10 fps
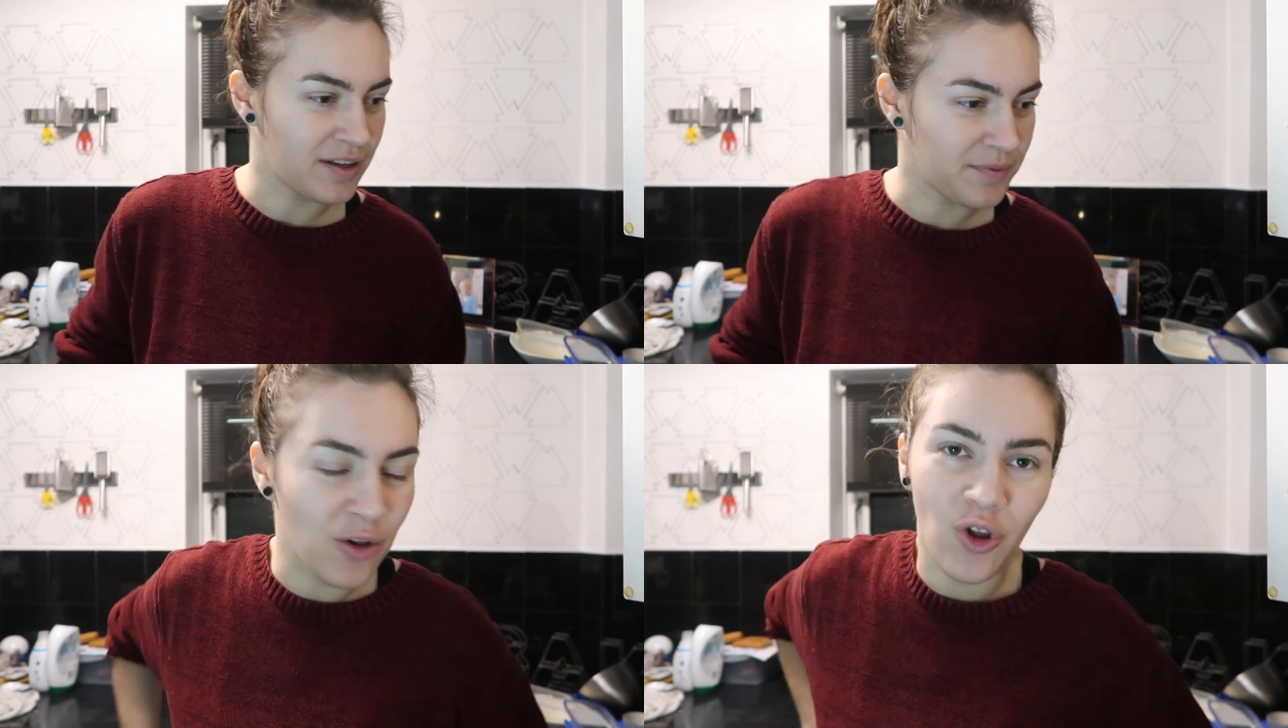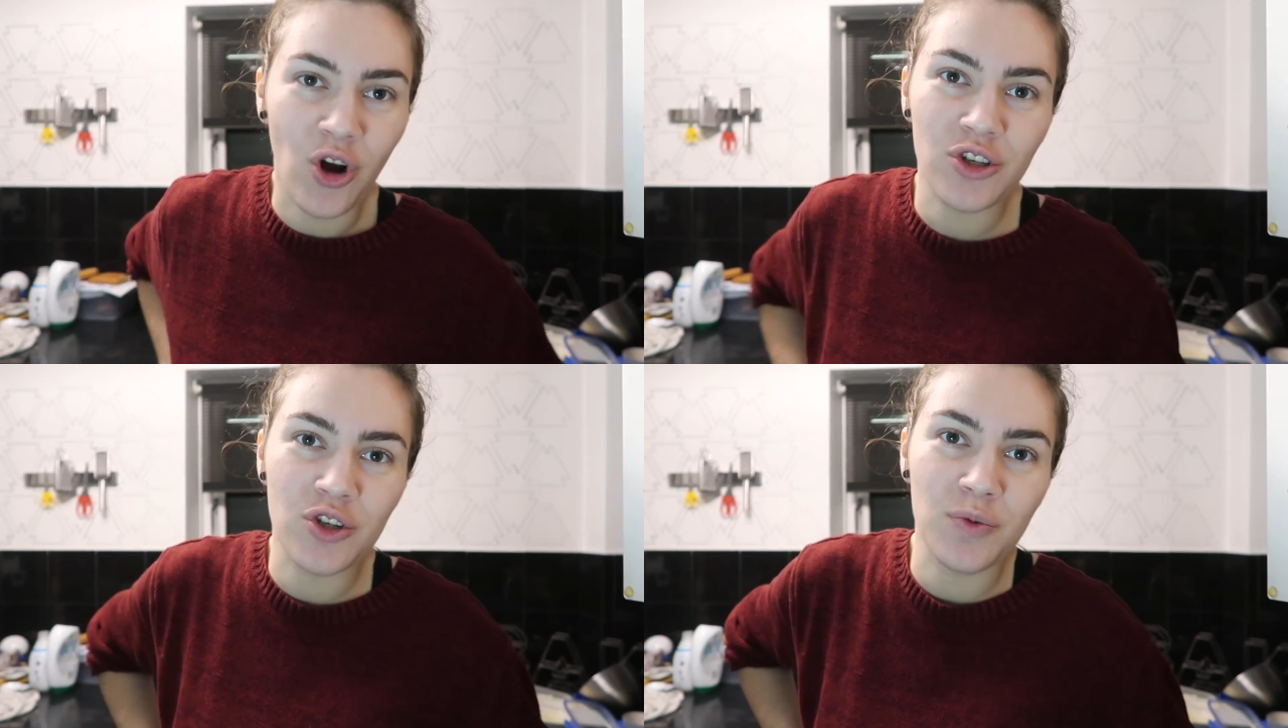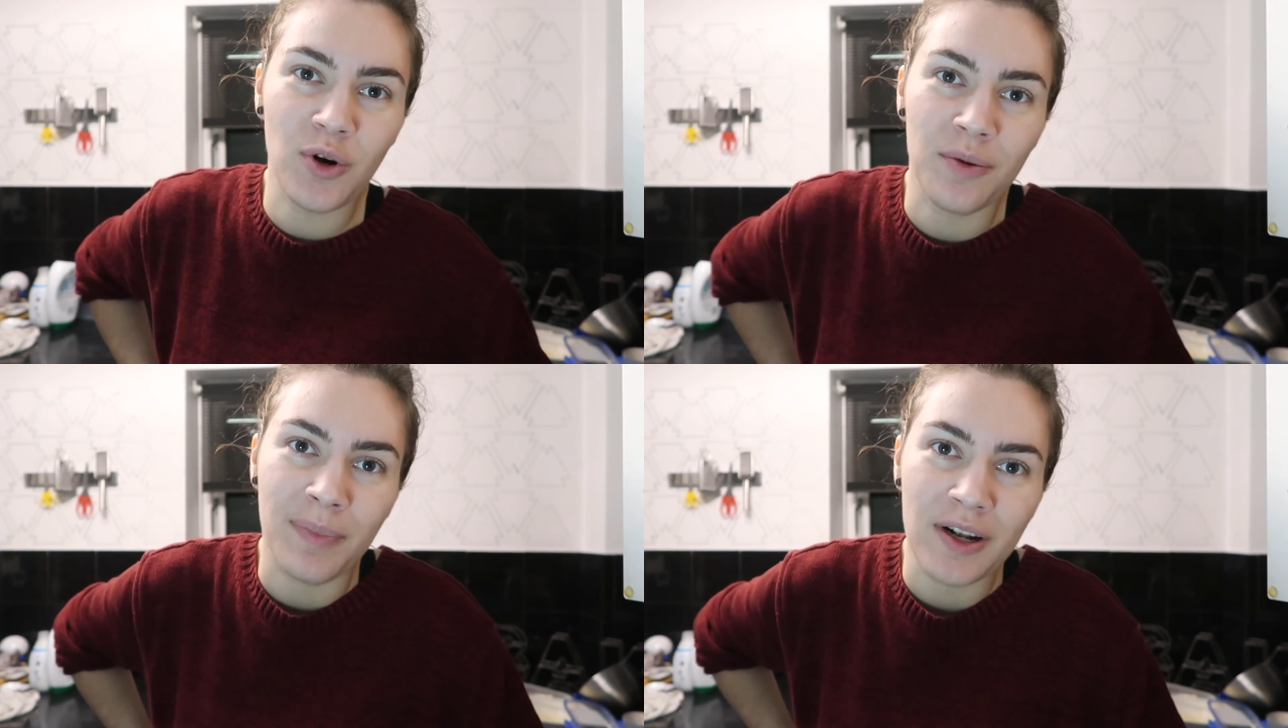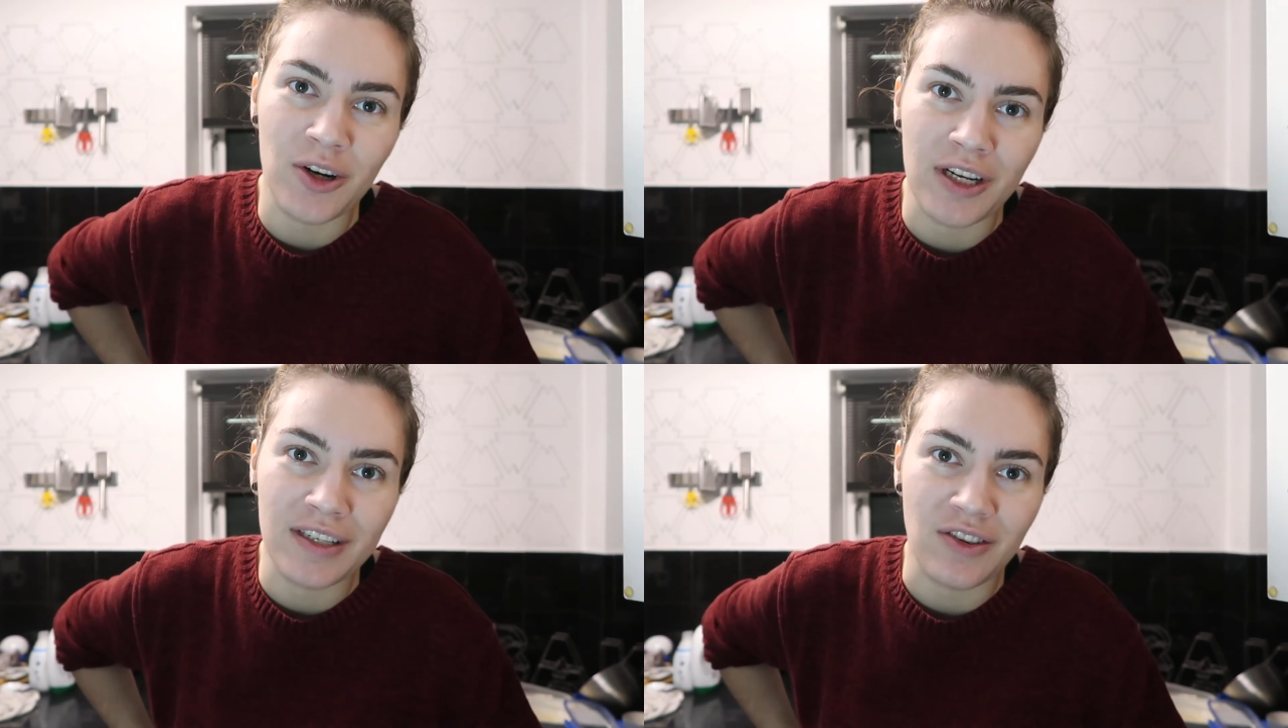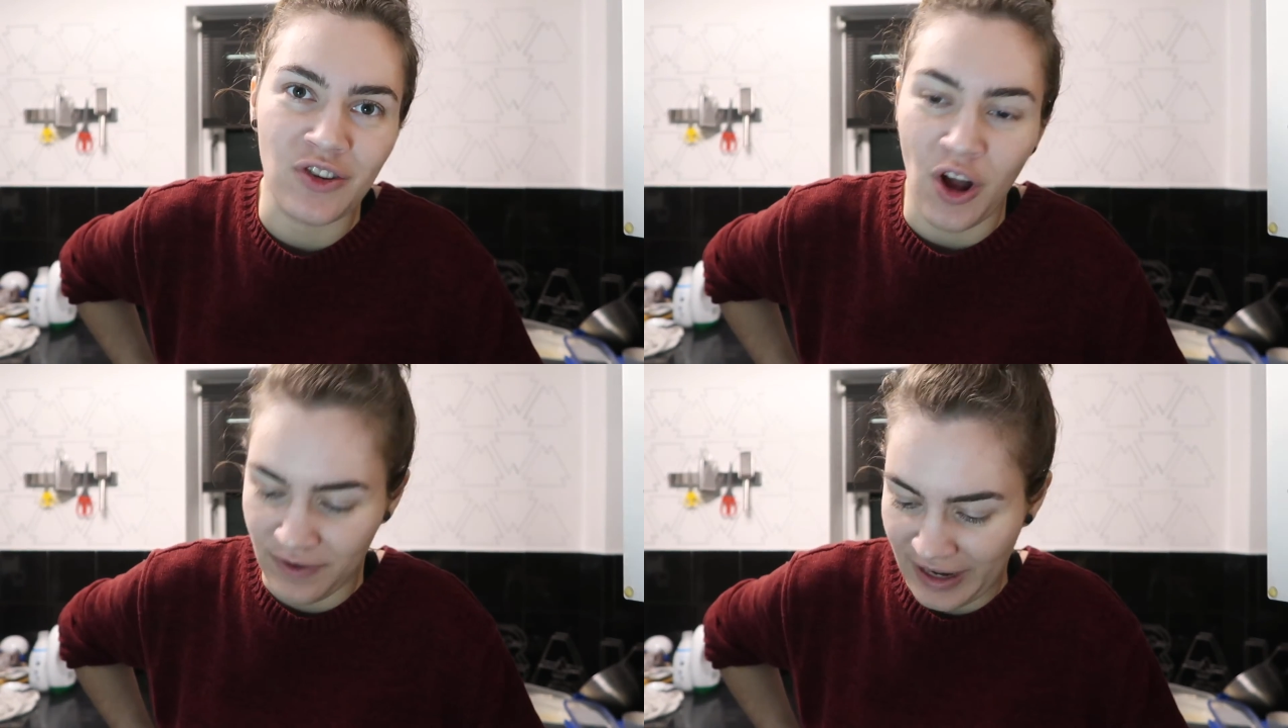How long do you put butter in to
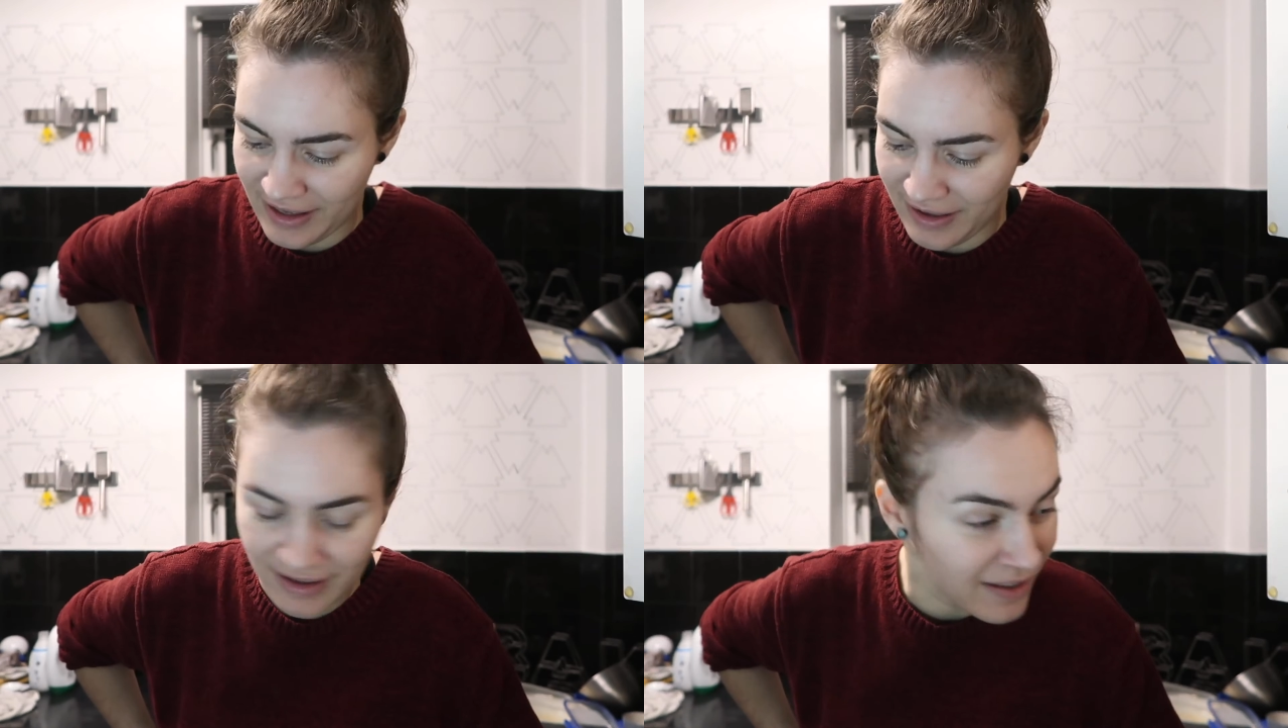soften it?